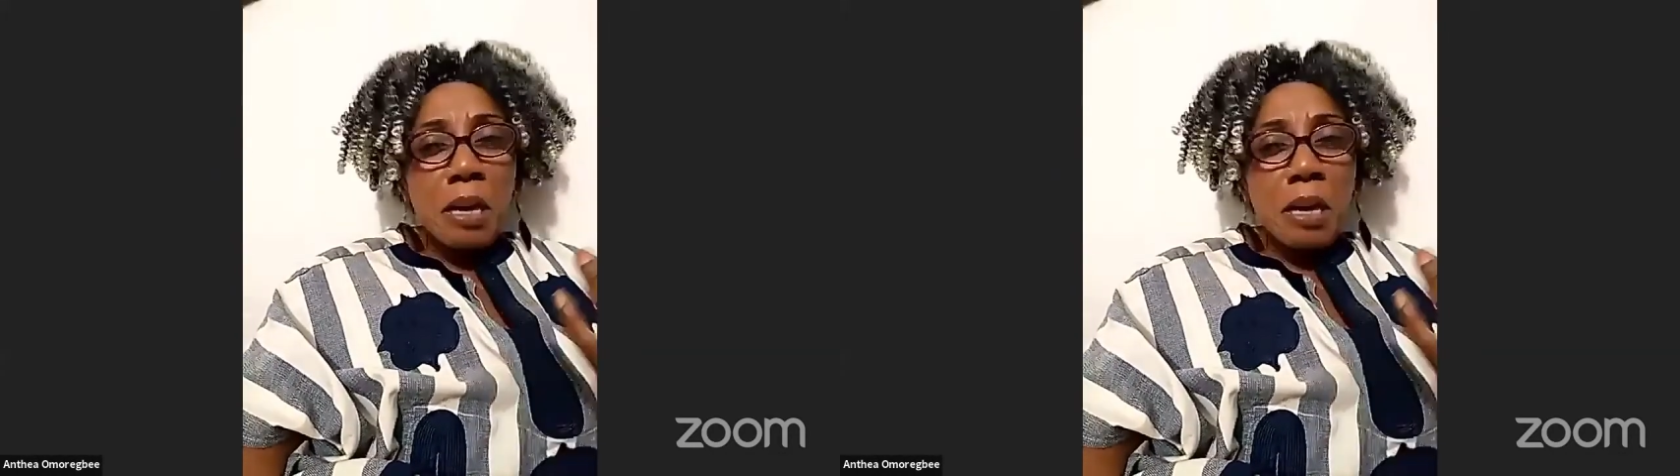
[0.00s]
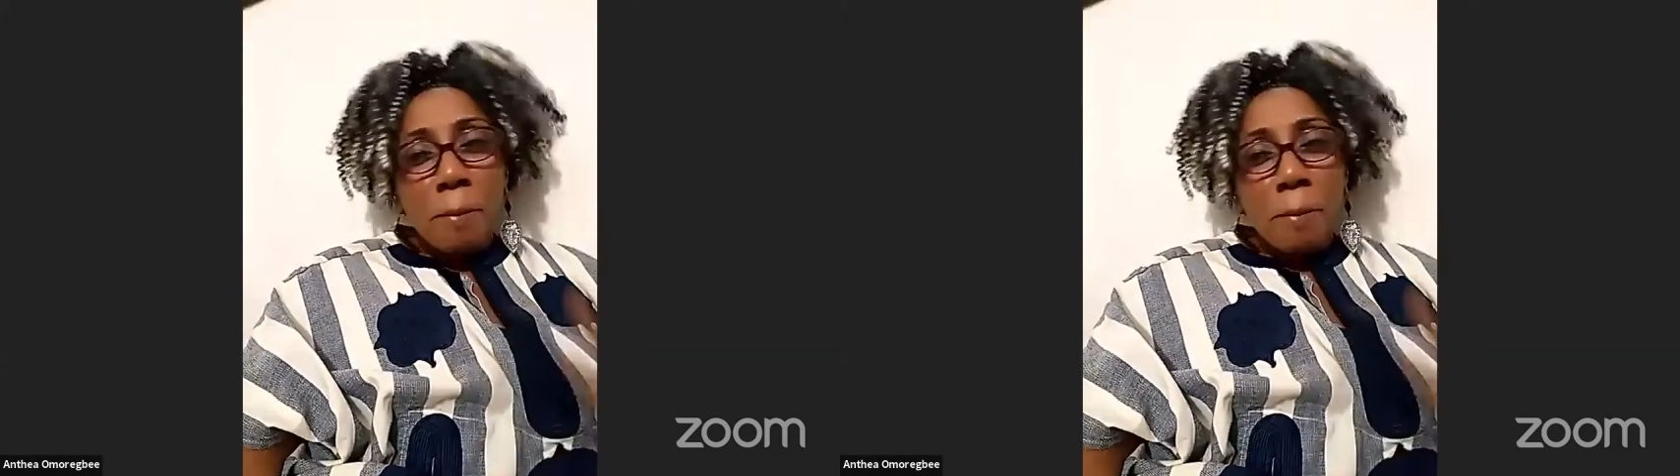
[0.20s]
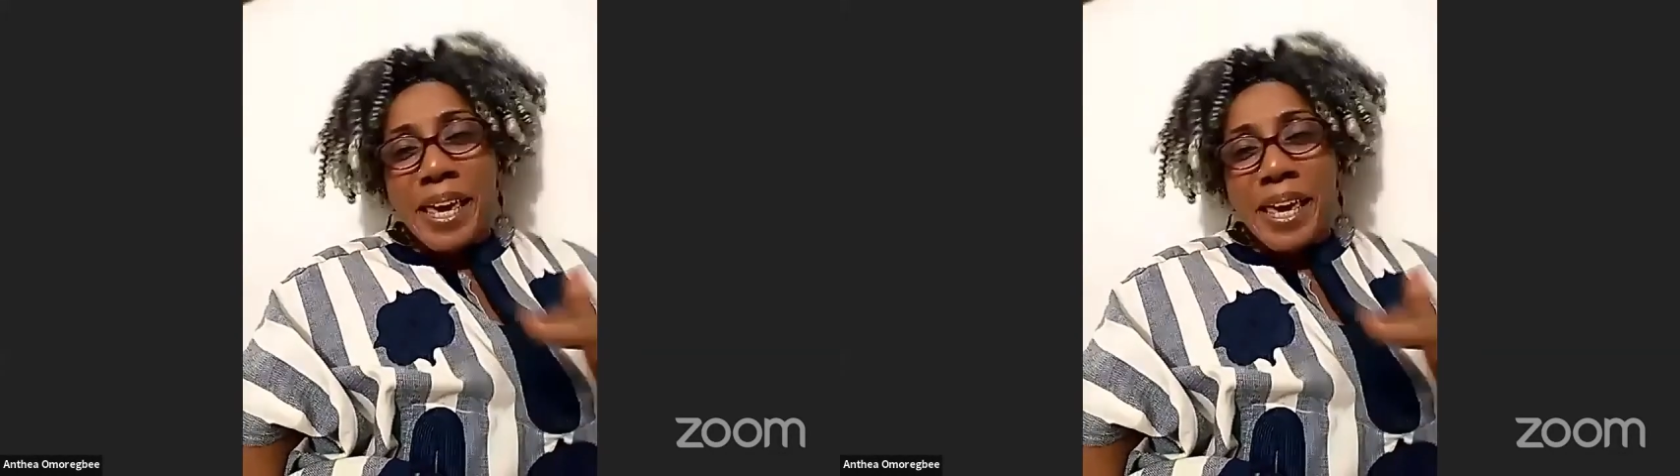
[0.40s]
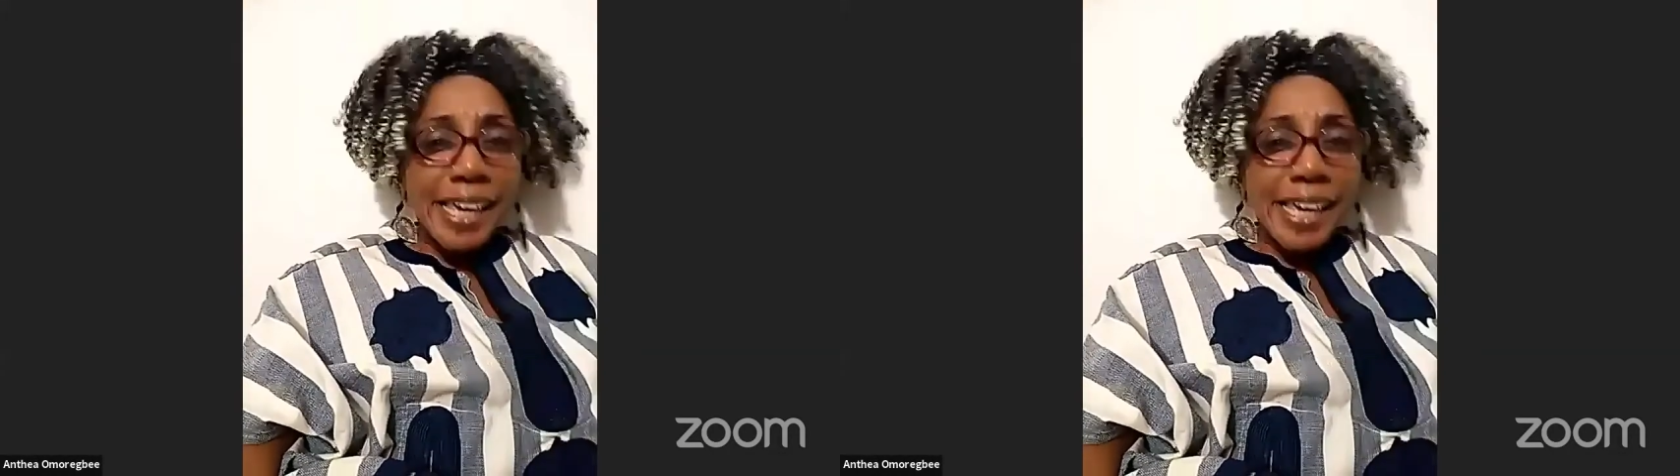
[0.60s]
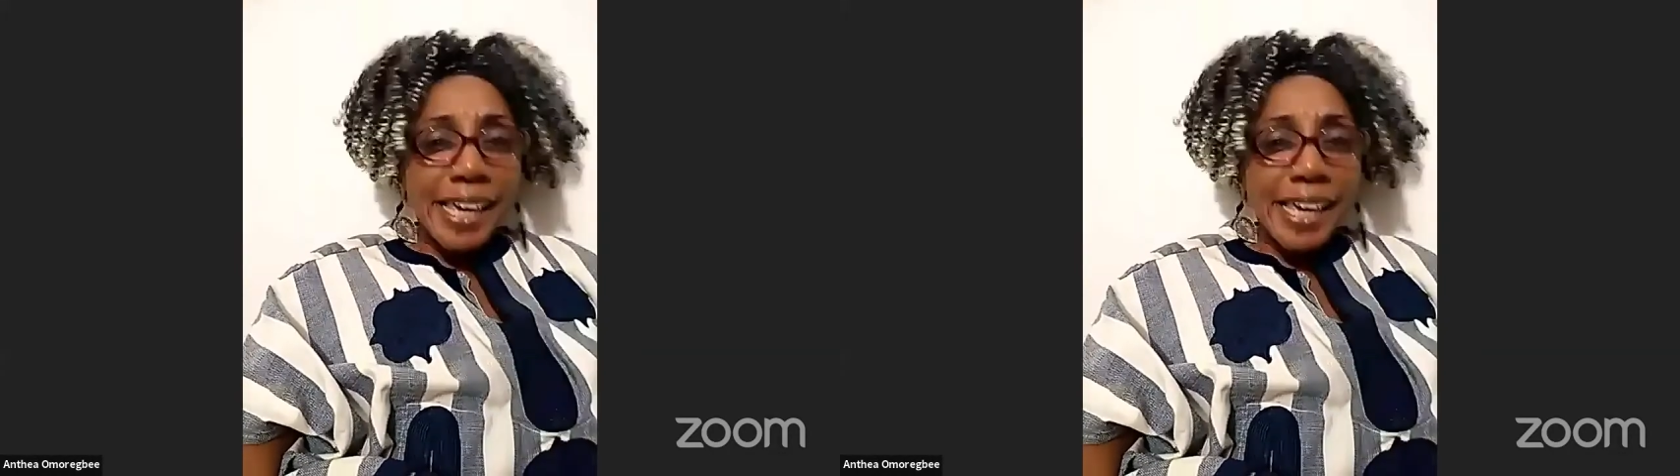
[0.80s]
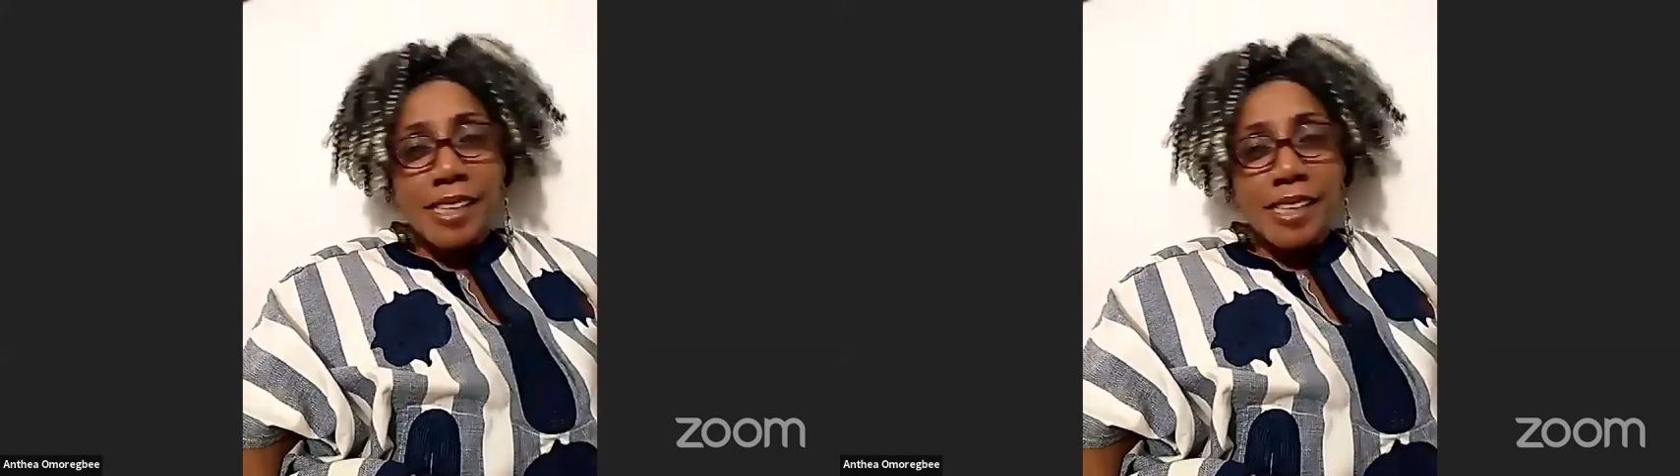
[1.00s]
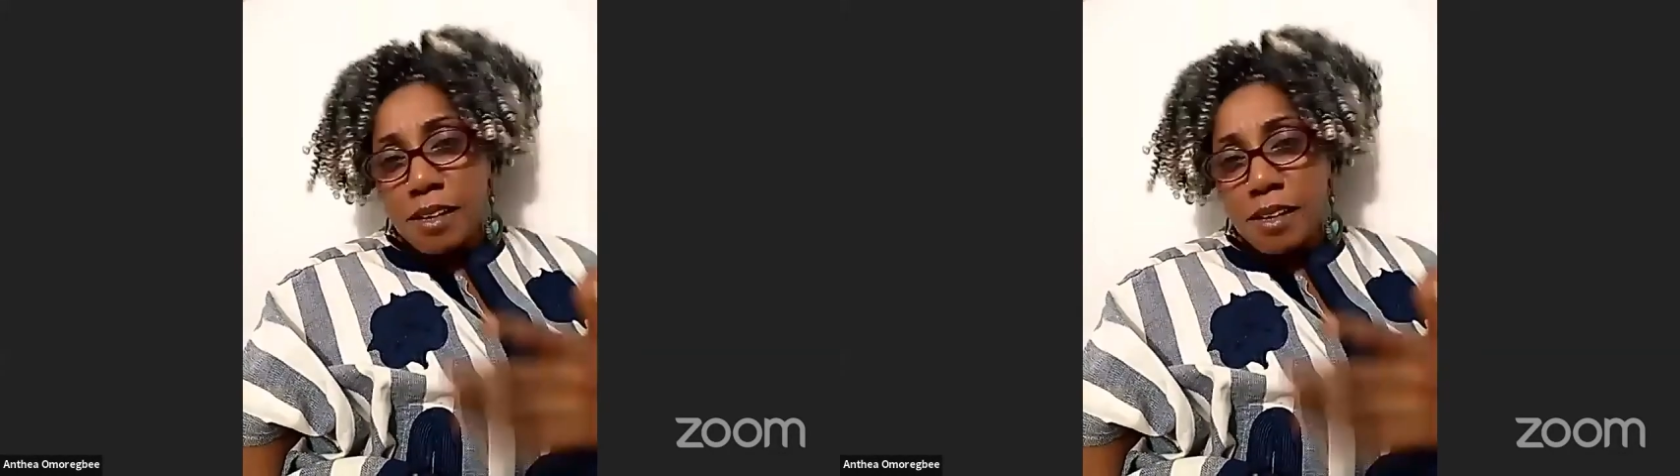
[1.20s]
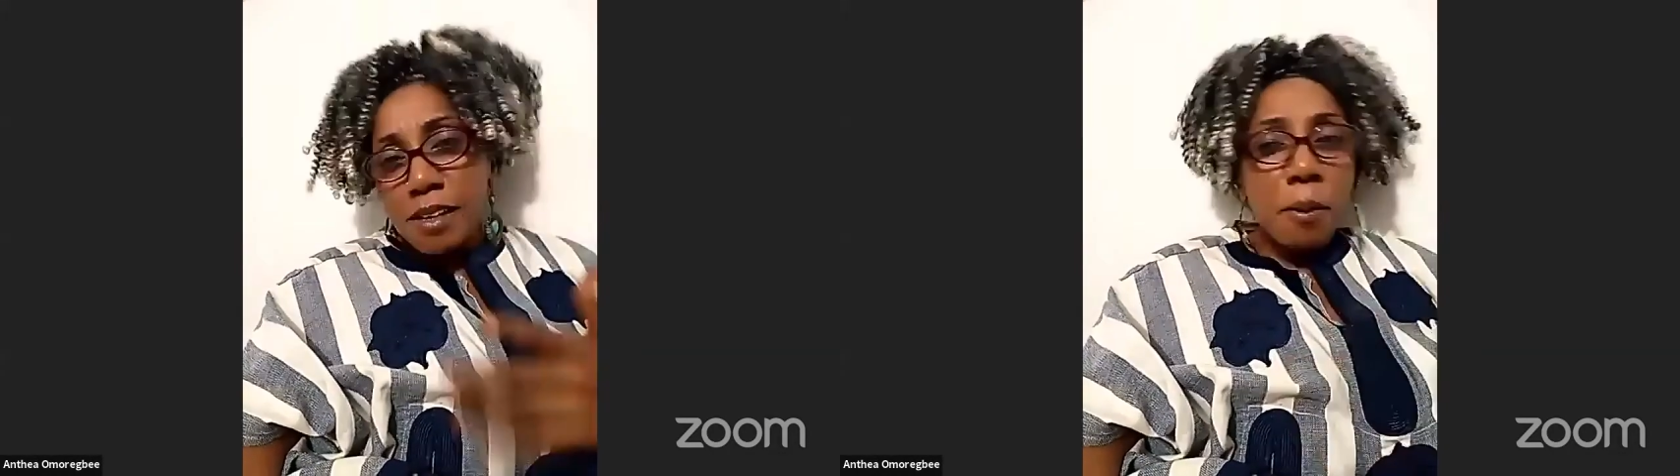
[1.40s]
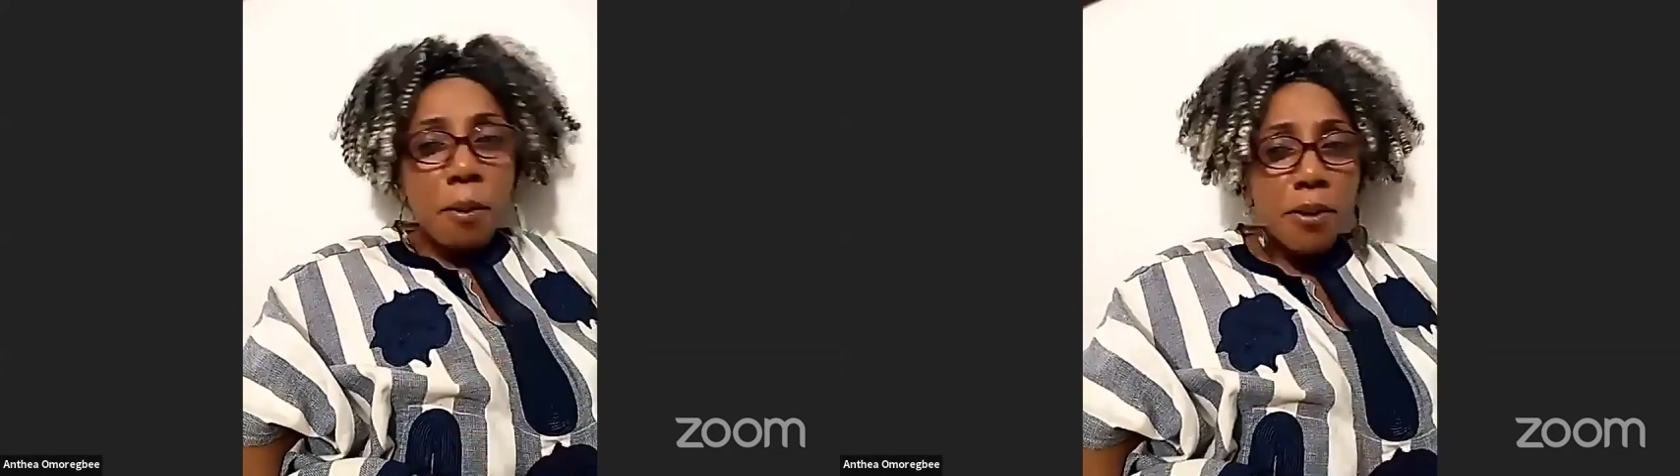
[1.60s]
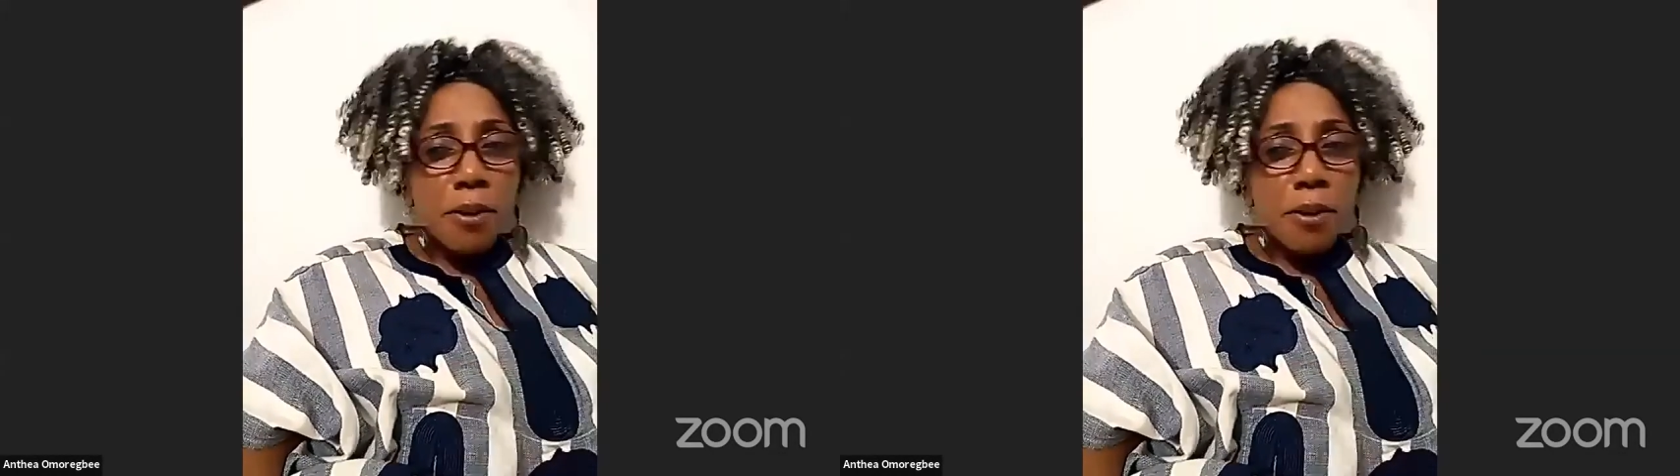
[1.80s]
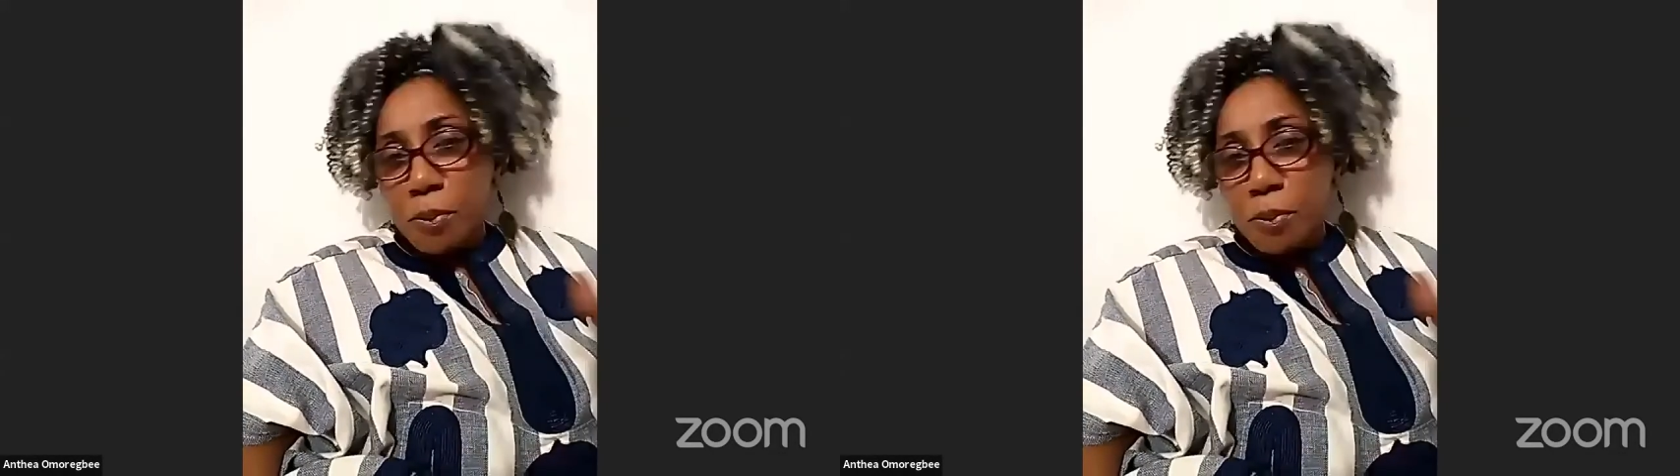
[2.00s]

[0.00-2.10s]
picky in the people